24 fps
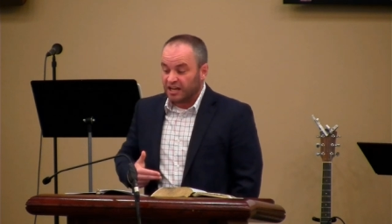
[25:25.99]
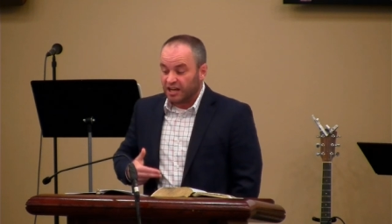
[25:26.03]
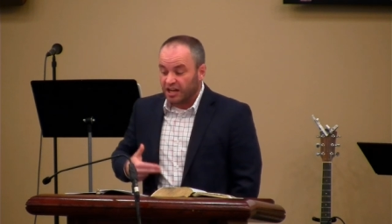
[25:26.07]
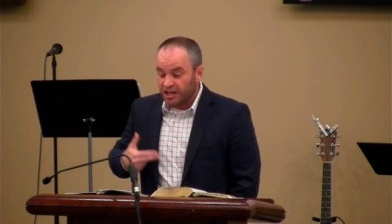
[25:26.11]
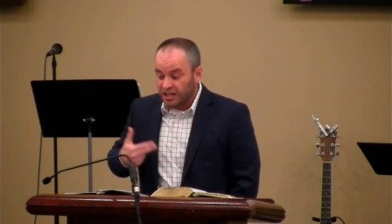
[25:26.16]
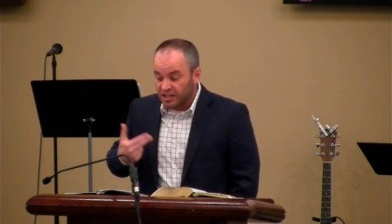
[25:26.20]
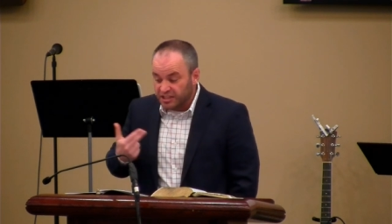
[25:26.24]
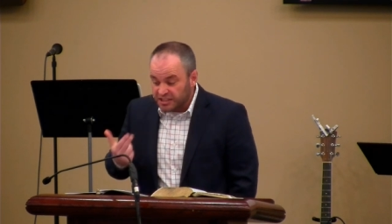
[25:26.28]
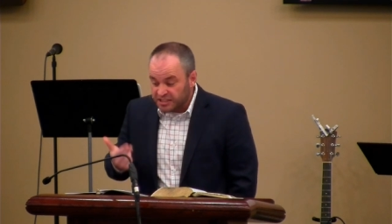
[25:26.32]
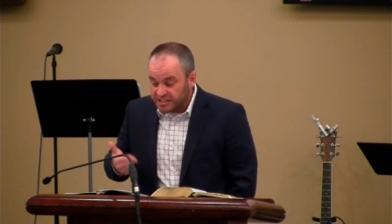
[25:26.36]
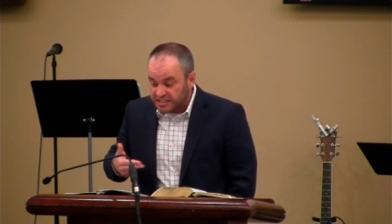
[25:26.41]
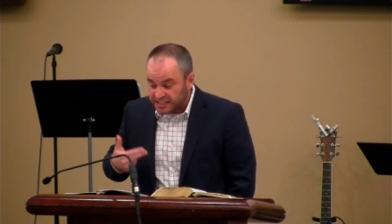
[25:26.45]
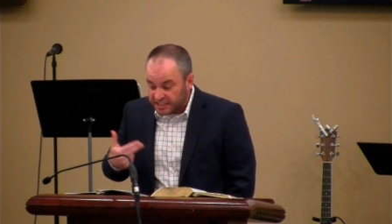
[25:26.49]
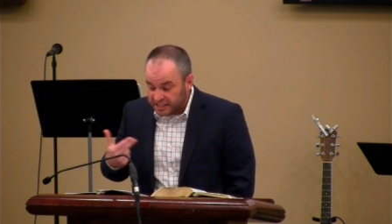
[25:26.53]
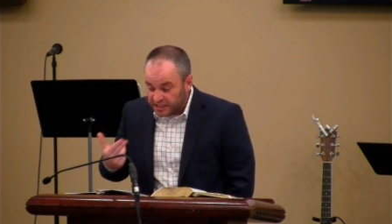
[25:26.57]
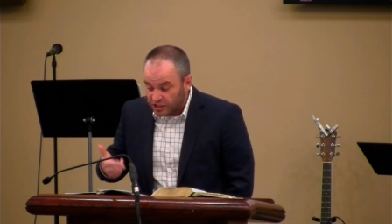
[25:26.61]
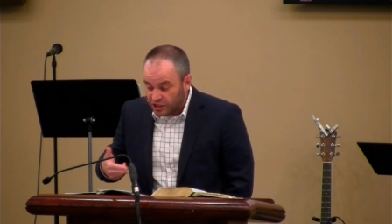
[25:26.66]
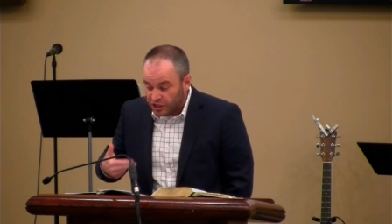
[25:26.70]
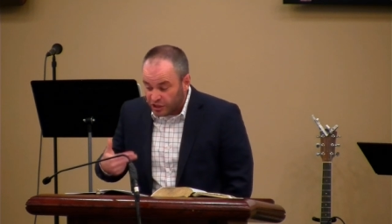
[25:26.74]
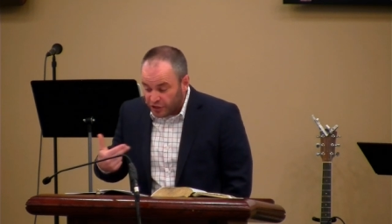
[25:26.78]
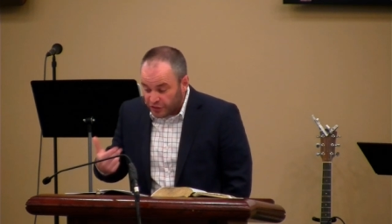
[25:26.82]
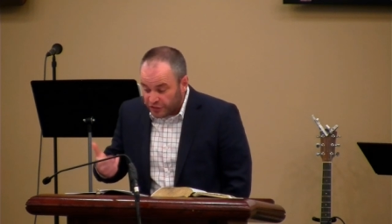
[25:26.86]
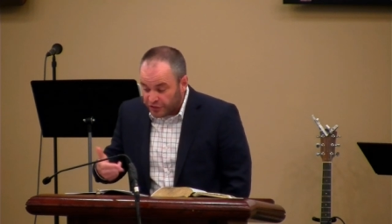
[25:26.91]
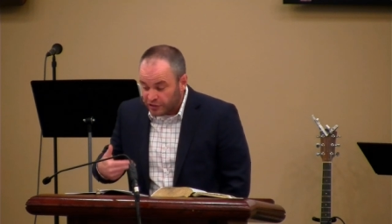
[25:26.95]

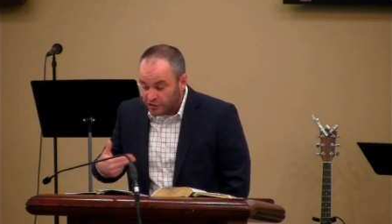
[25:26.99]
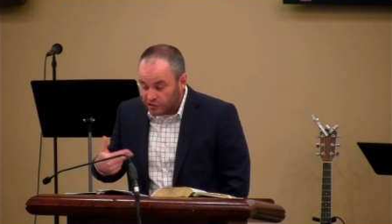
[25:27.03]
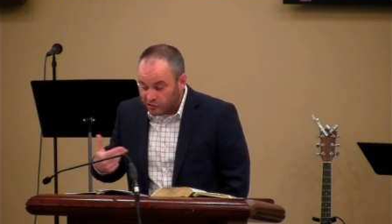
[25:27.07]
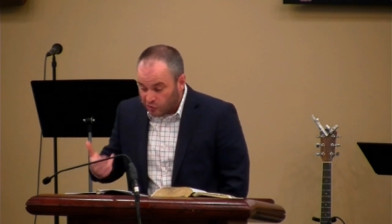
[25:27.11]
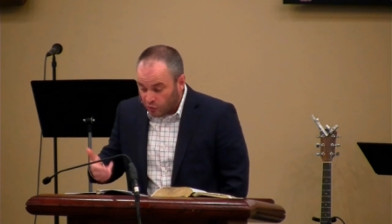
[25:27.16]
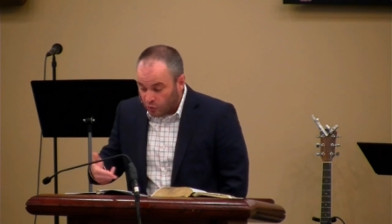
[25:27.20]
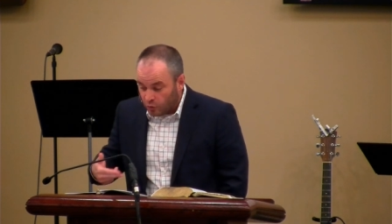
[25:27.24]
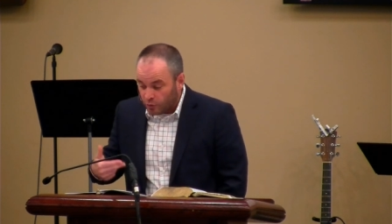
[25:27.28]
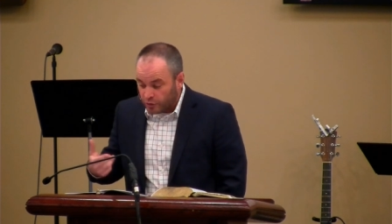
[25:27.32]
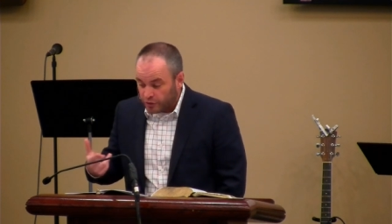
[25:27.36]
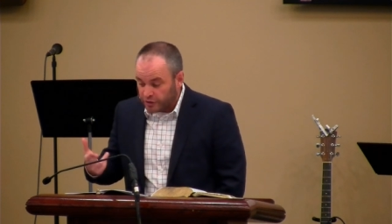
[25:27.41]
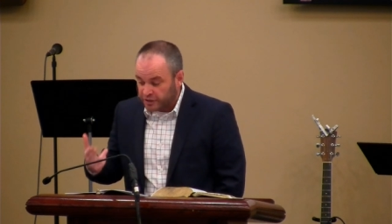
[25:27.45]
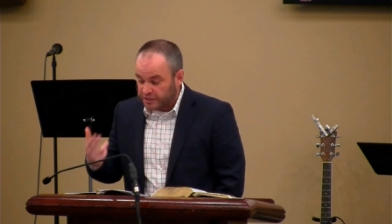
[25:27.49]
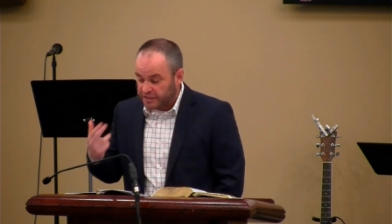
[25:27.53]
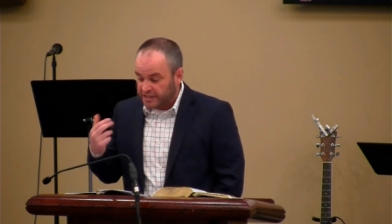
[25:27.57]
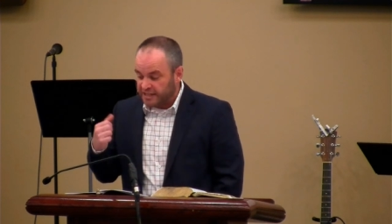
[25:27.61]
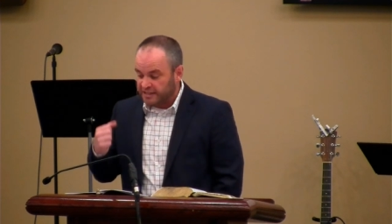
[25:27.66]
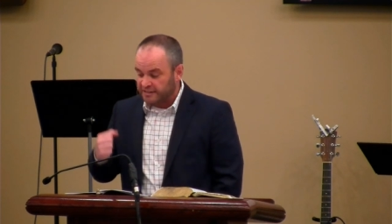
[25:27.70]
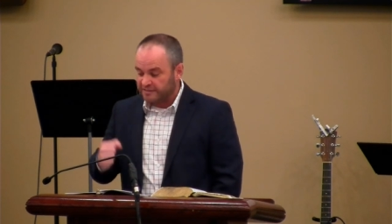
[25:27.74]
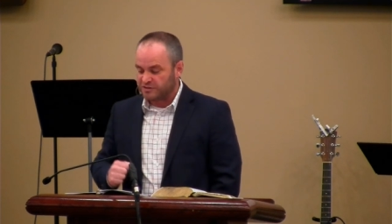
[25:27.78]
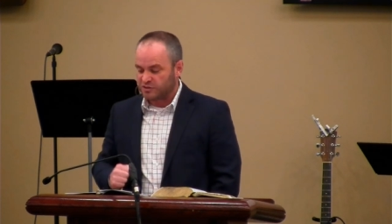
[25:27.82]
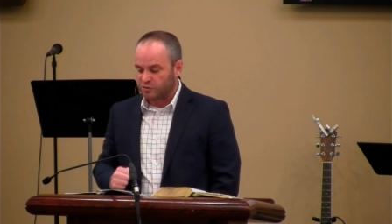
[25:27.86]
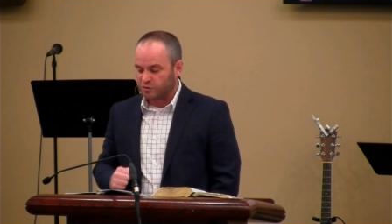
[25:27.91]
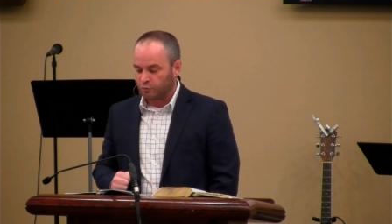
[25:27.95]
until the Lord
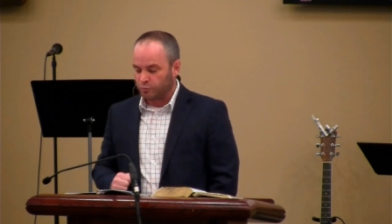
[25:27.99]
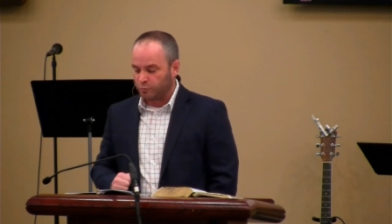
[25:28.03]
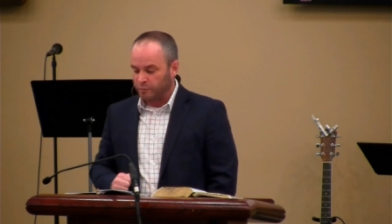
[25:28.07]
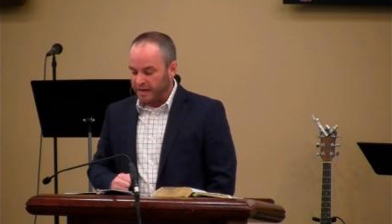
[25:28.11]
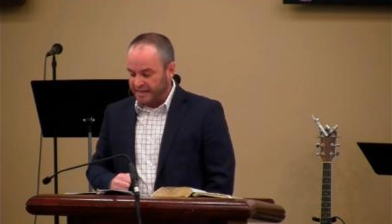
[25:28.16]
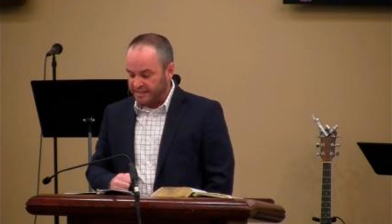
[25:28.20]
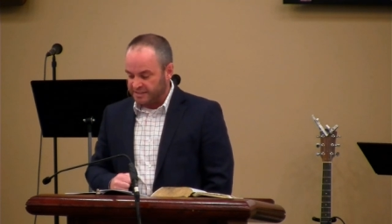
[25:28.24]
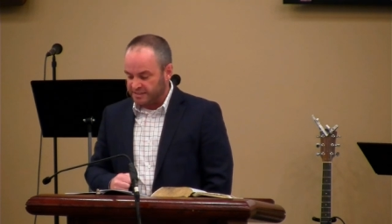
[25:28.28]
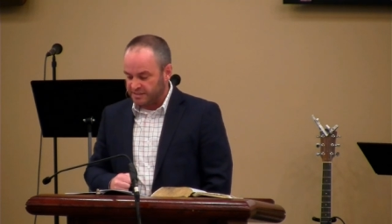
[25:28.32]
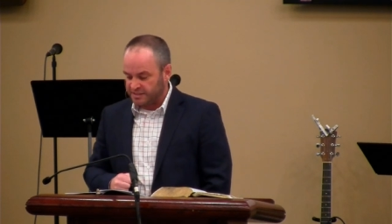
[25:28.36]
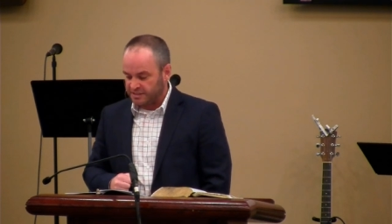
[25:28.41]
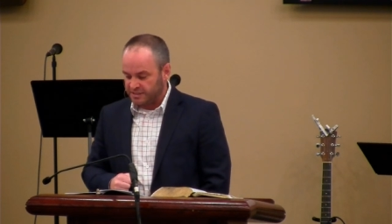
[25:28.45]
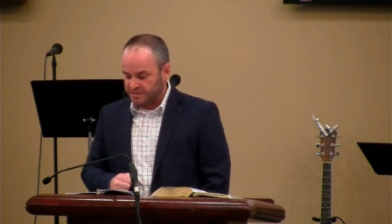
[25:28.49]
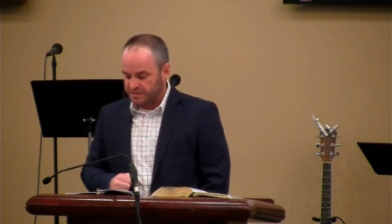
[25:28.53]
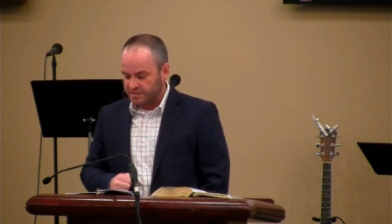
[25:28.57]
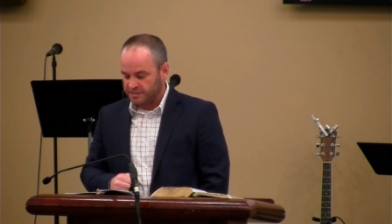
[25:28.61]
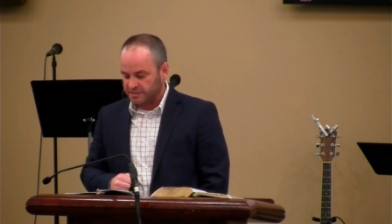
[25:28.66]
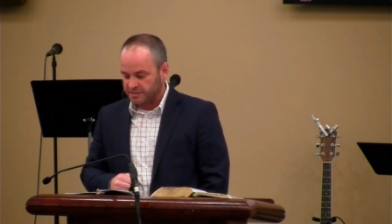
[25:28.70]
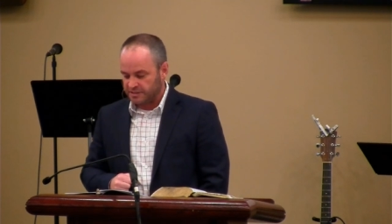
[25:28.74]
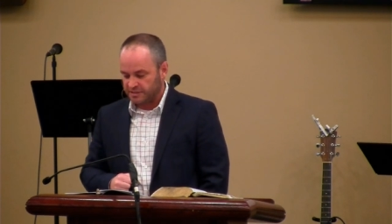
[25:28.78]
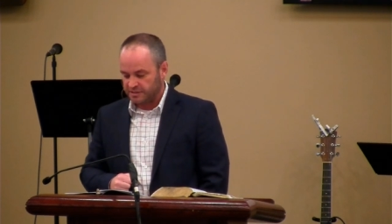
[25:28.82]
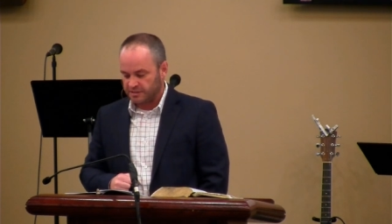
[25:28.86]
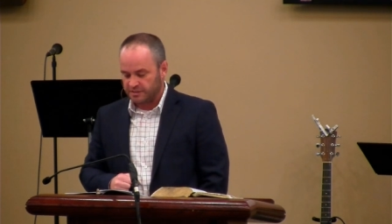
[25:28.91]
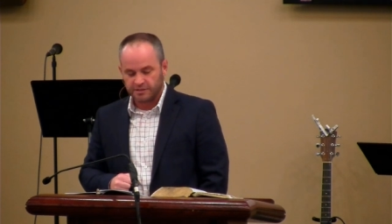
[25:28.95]
gives
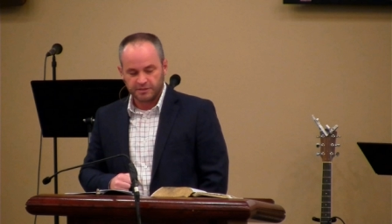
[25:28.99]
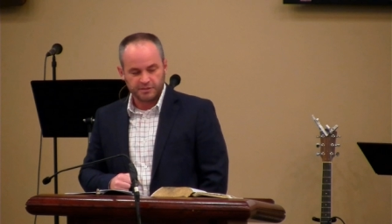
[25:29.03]
rest.